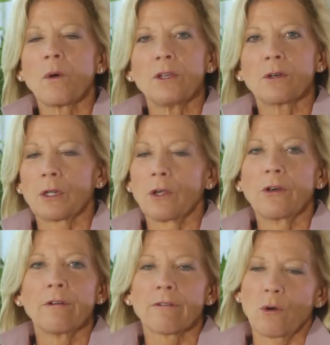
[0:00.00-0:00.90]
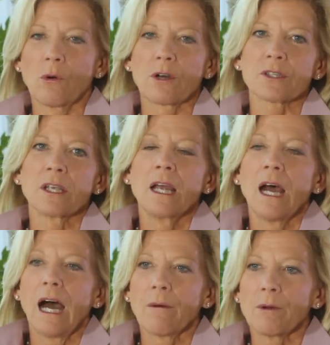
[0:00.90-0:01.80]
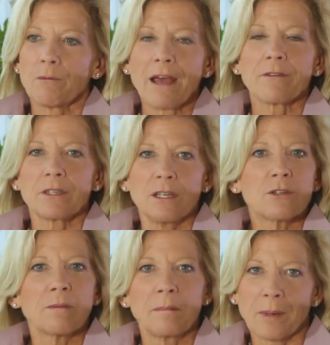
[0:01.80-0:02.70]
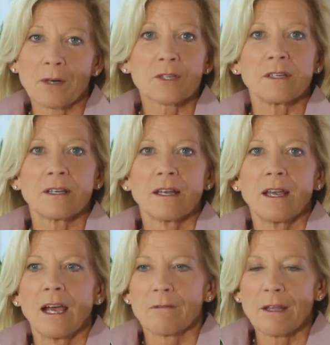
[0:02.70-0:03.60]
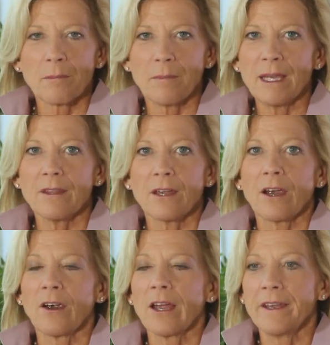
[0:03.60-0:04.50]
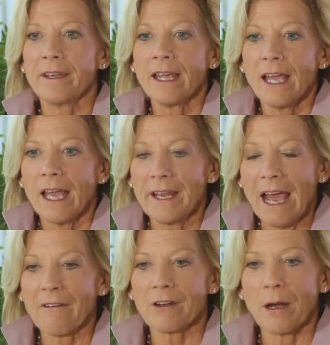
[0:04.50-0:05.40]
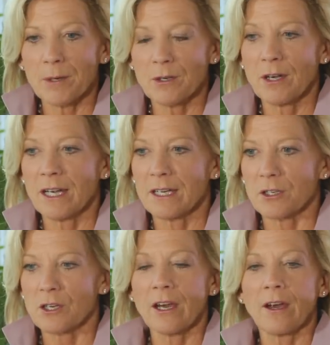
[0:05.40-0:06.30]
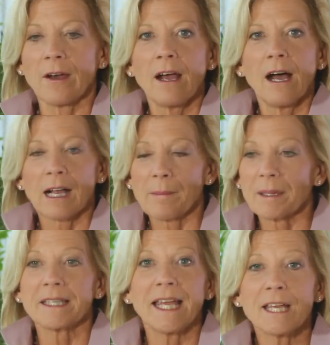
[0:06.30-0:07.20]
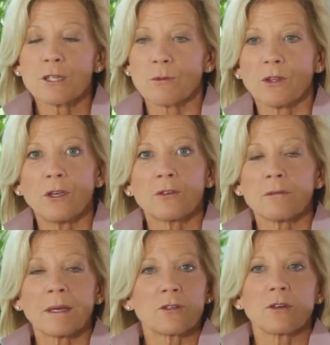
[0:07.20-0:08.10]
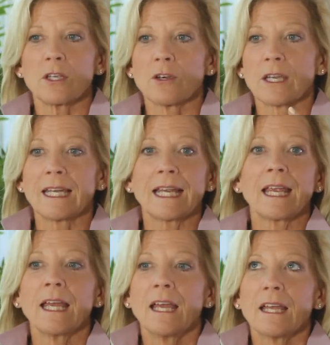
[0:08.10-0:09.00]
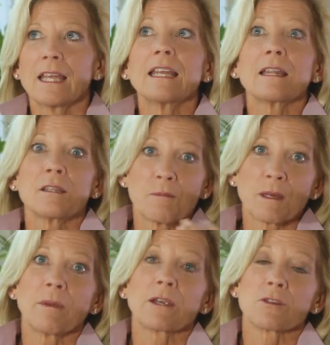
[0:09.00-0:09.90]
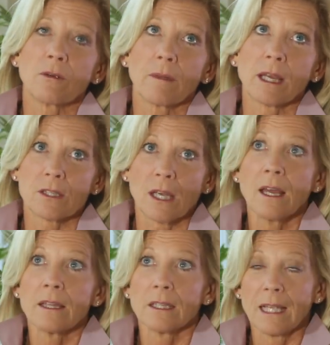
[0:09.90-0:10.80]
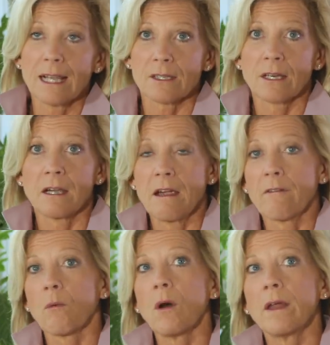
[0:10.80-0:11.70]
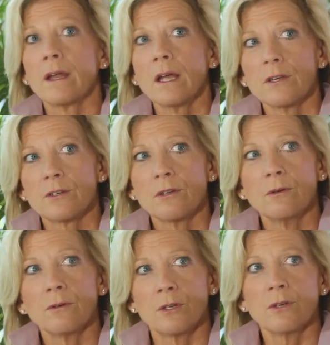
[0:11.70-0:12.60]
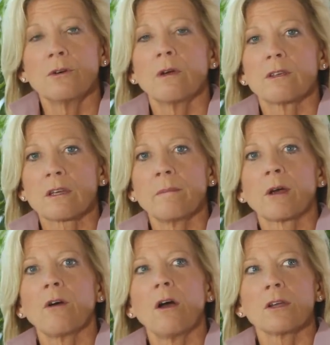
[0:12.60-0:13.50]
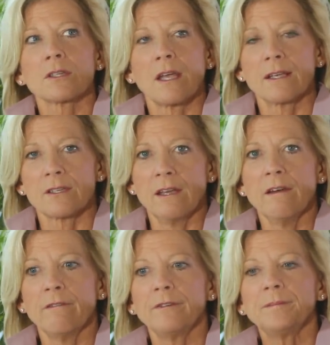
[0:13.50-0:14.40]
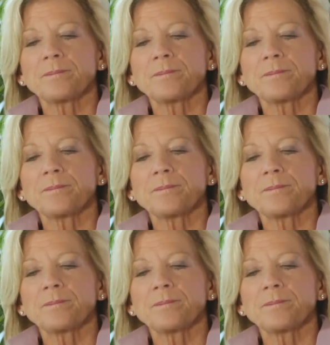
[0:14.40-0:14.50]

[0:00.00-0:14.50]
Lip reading: what you could learn. Of course, I would rather teach you in person. I'd rather be there and have an opportunity to share a couple of days with you to make sure that you're getting this big picture. Because the last thing I ever want to do is come across as if